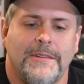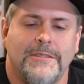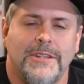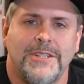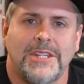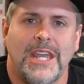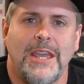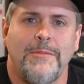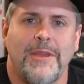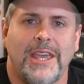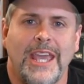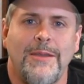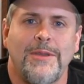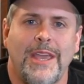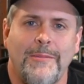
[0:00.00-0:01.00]
this game
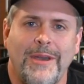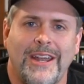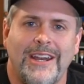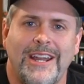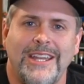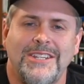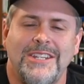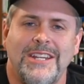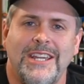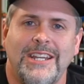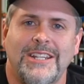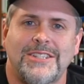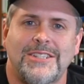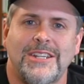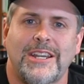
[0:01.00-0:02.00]
came out in
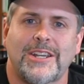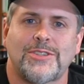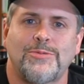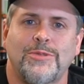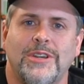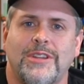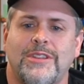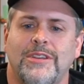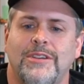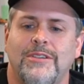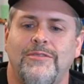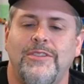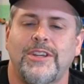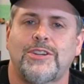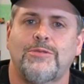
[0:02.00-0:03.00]
1986 with
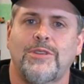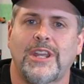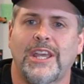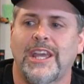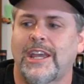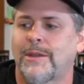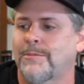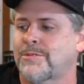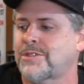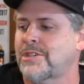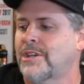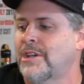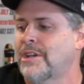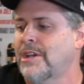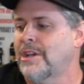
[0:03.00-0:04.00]
Victory Games.
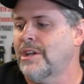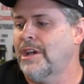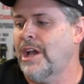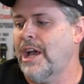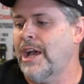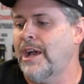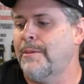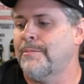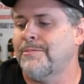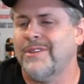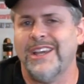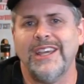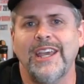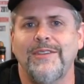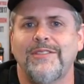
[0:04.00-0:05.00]
I
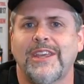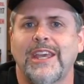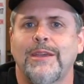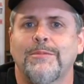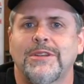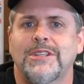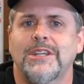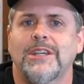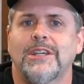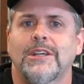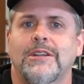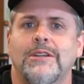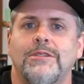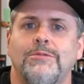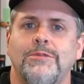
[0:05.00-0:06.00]
gave the game a
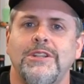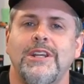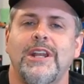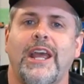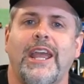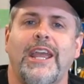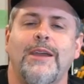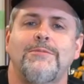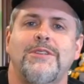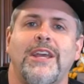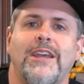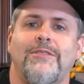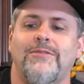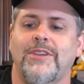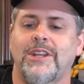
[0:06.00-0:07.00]
10. We did a
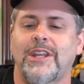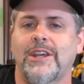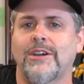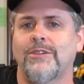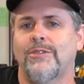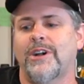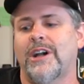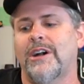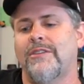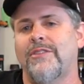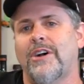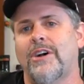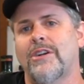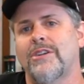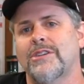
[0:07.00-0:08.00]
ham-tag video of
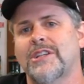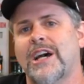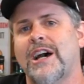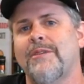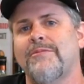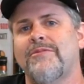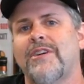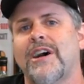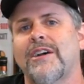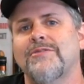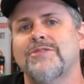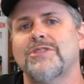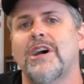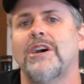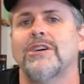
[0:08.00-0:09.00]
our top 5
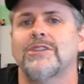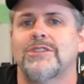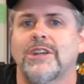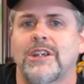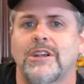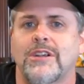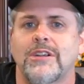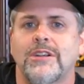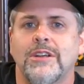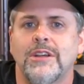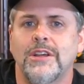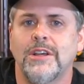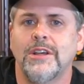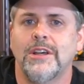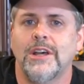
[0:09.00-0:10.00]
solitaire
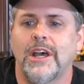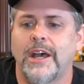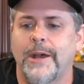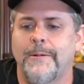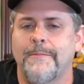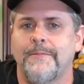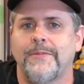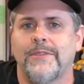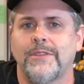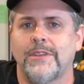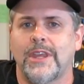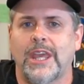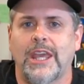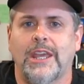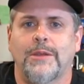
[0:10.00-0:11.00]

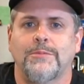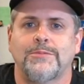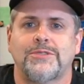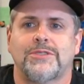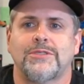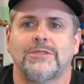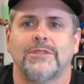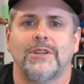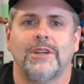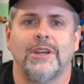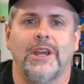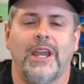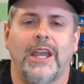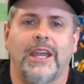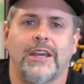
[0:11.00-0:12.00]
games,
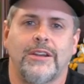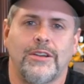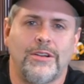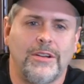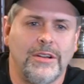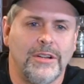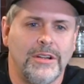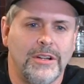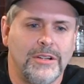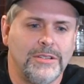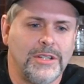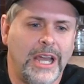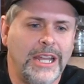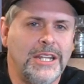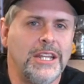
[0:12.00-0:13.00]
and
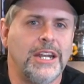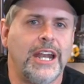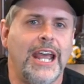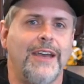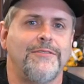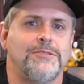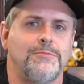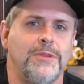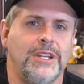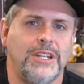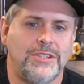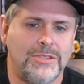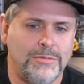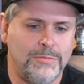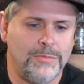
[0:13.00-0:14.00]
I didn't have as many
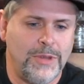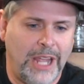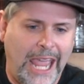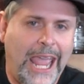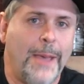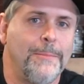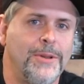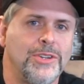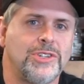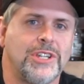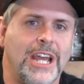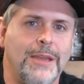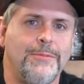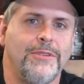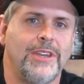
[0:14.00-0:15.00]
ambush
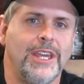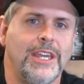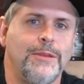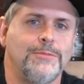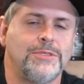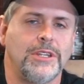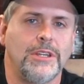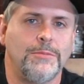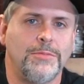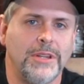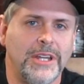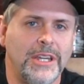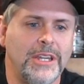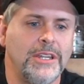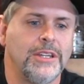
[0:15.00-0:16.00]
type of games that you
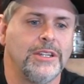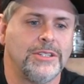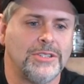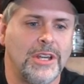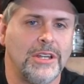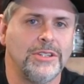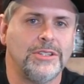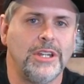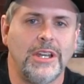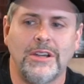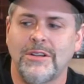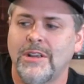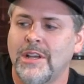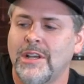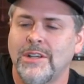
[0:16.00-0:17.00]
play
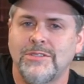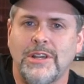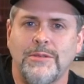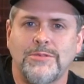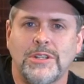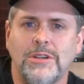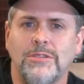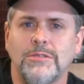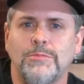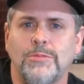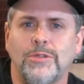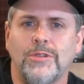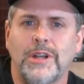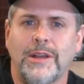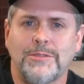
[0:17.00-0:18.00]
solitaire, so I was going
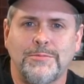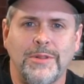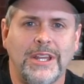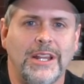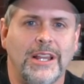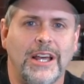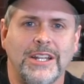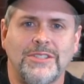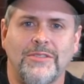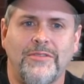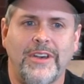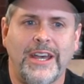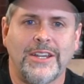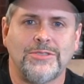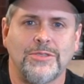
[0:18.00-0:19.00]
more, and I was playing lots of
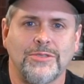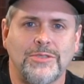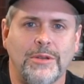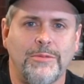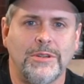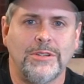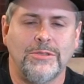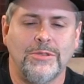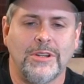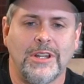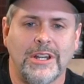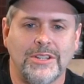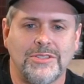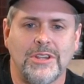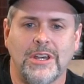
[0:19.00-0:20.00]
Vassal, so I wasn't doing a
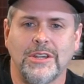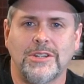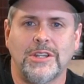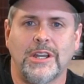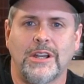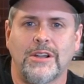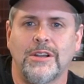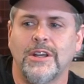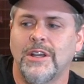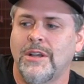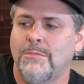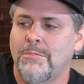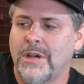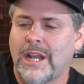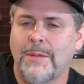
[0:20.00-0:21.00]
lot of solitaire.
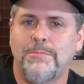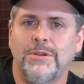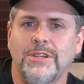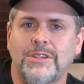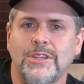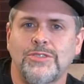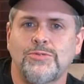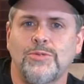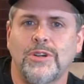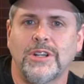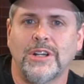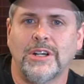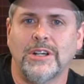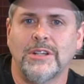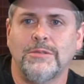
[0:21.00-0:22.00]
But I put this one
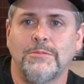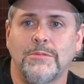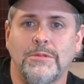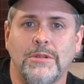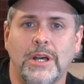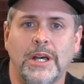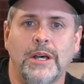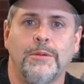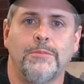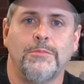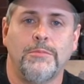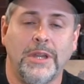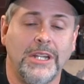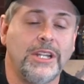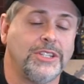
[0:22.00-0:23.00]
on,
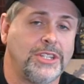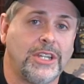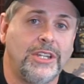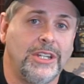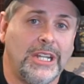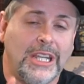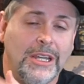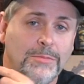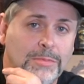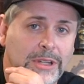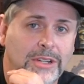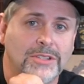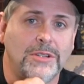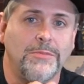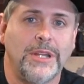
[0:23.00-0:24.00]
mainly because I couldn't get
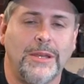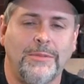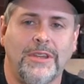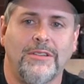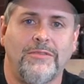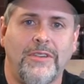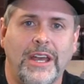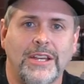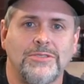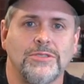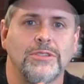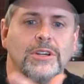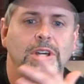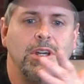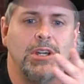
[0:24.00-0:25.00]
players to play me on
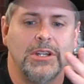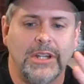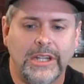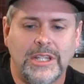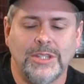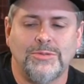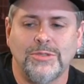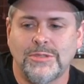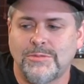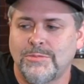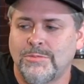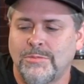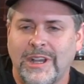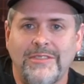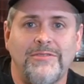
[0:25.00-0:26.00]
Vassal, that this was
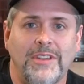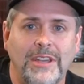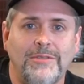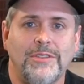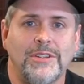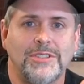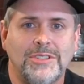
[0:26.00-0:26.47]
my favorite